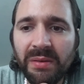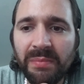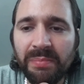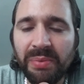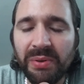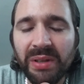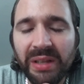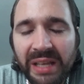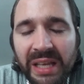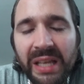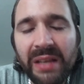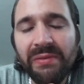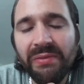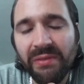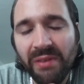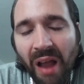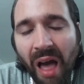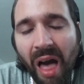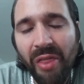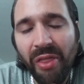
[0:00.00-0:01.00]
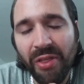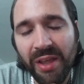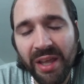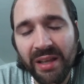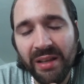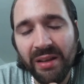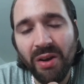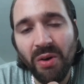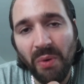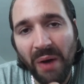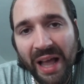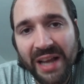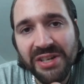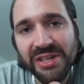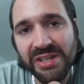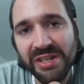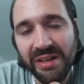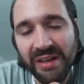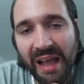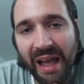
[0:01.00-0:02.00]
believe nothing,
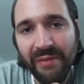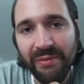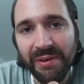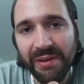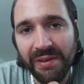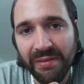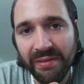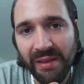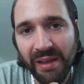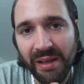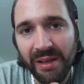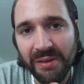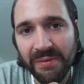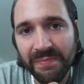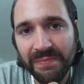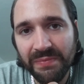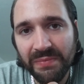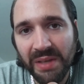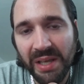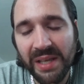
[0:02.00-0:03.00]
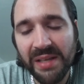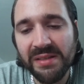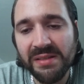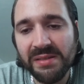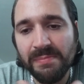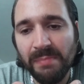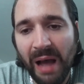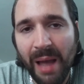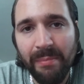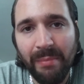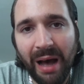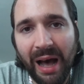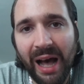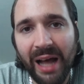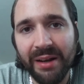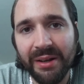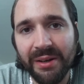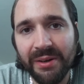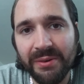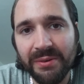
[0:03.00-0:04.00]
question everything is my
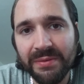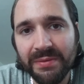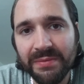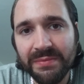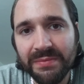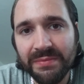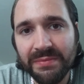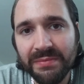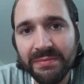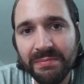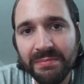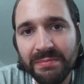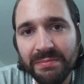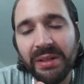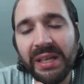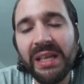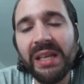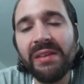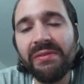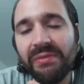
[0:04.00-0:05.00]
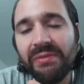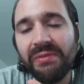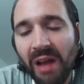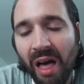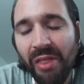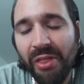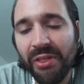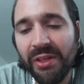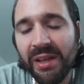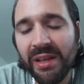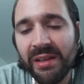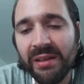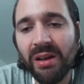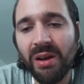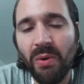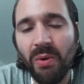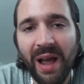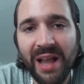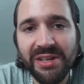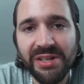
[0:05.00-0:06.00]
motto. Believe nothing,
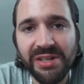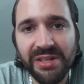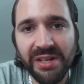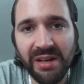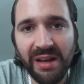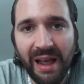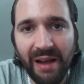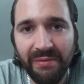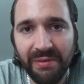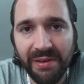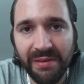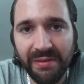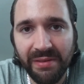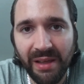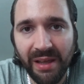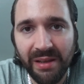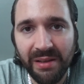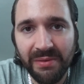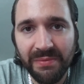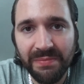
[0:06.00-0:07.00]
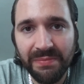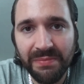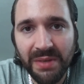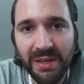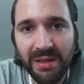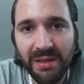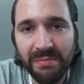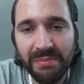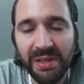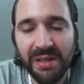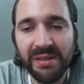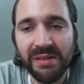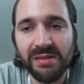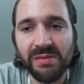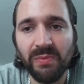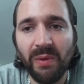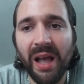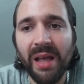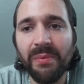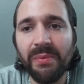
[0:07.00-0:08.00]
question everything. Because
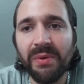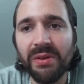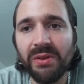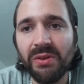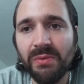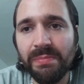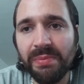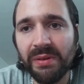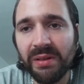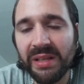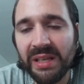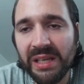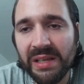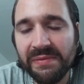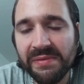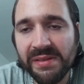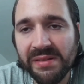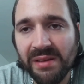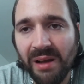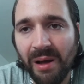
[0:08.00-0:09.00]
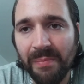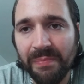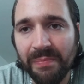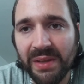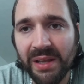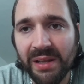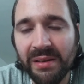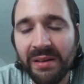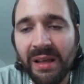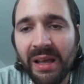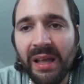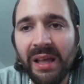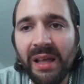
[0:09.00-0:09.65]
right when you believe something,